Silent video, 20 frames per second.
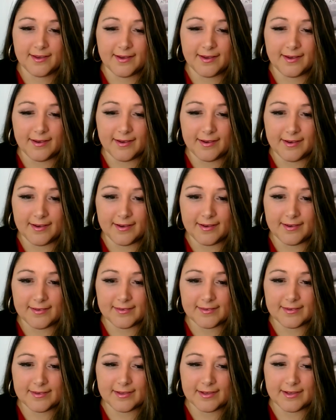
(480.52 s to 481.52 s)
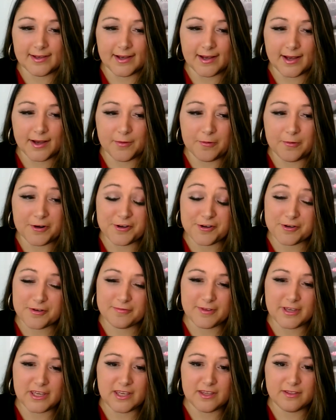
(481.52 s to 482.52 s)
I wonder
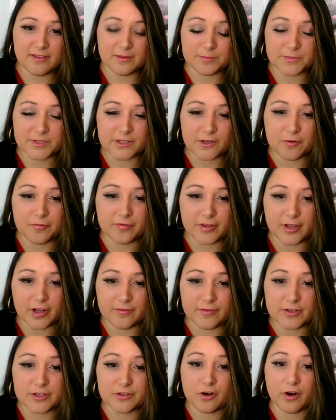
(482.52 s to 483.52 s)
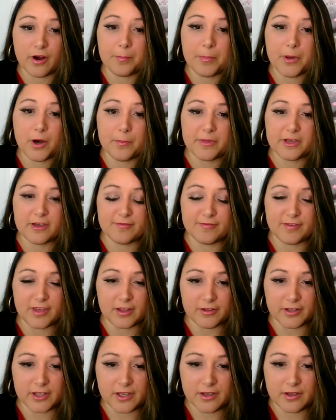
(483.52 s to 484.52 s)
if he himself thought of his grandpa
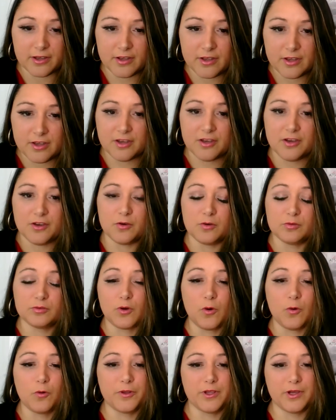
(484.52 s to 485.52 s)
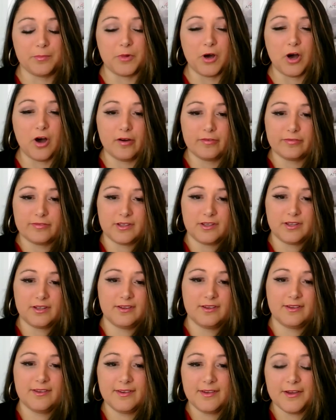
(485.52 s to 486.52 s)
McFeely, who told him often,
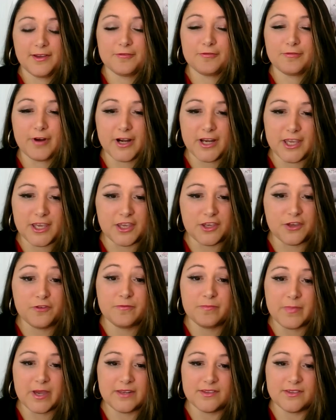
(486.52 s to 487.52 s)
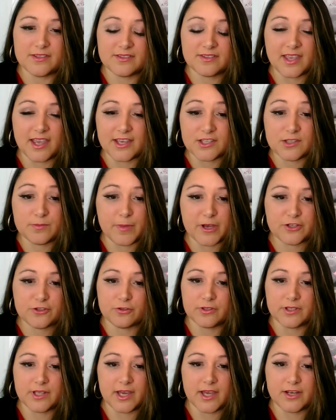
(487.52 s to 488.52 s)
"Freddie, you've made this day a
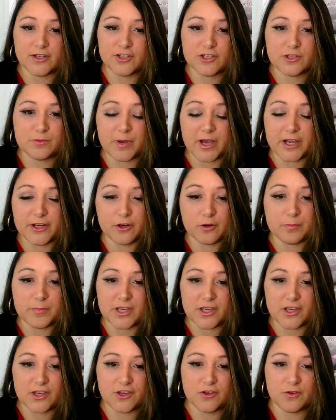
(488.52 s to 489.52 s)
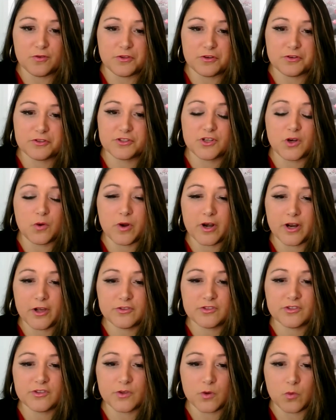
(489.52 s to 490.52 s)
special day just by your being you. There's no one
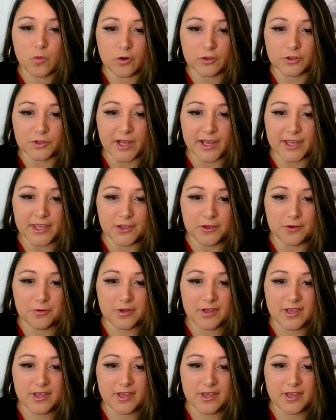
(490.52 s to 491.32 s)
else in the world like you,